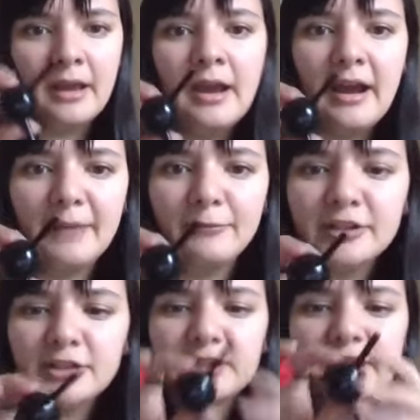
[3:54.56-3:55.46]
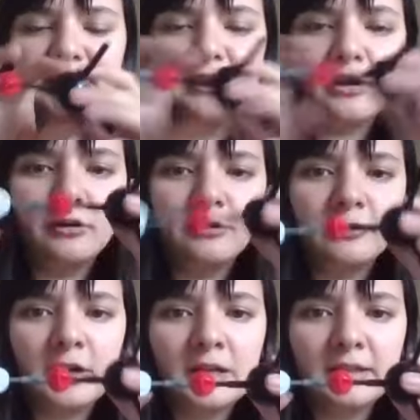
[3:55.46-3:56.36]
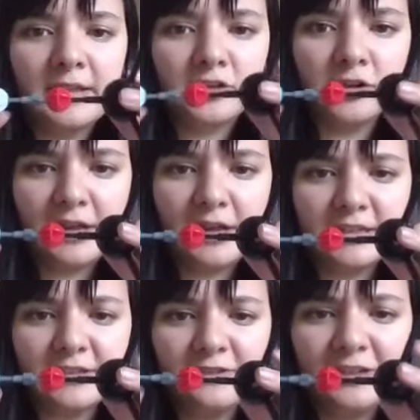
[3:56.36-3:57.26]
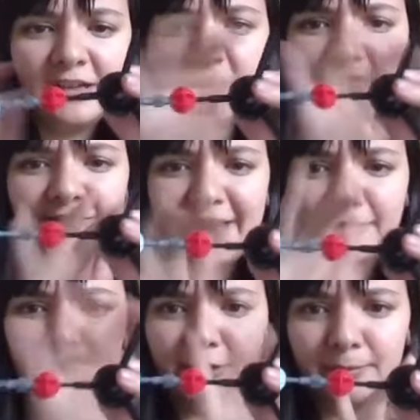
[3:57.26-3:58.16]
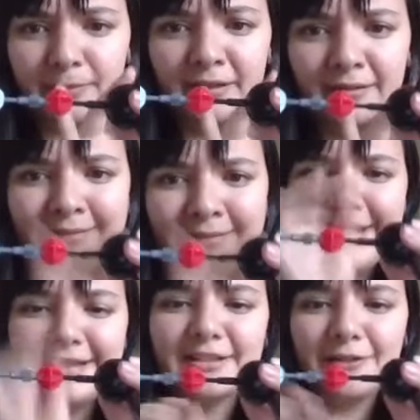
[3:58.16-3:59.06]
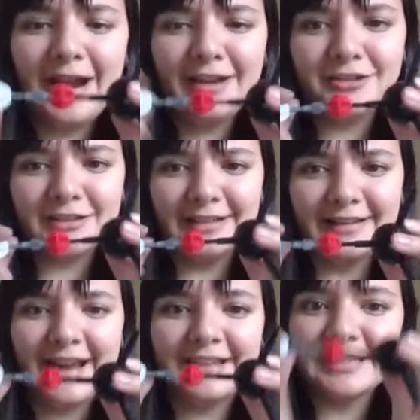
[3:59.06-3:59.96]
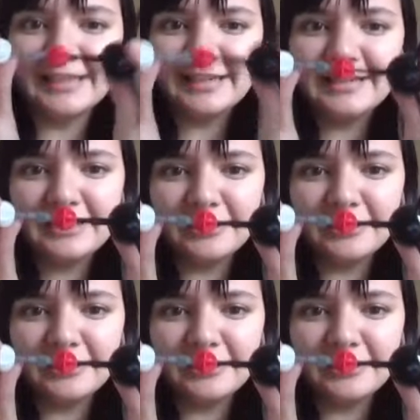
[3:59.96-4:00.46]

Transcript: I'm reducing the overall electronegativity of that group. And so hydrogen has an easier